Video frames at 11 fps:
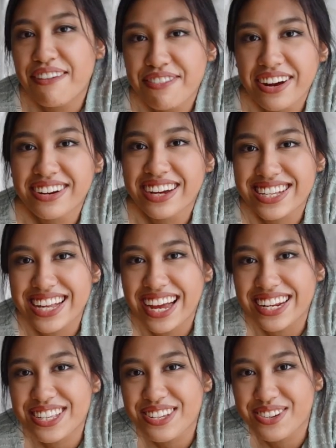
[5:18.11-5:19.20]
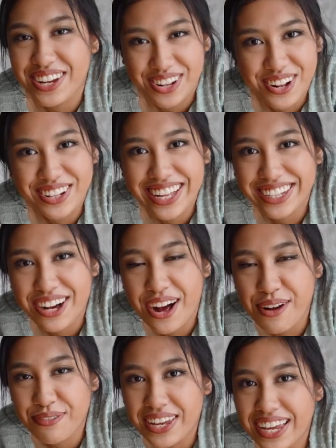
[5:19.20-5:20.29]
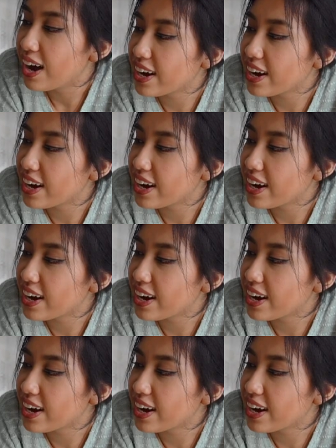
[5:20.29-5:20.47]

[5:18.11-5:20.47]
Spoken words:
I'm very excited to drink all that coffee.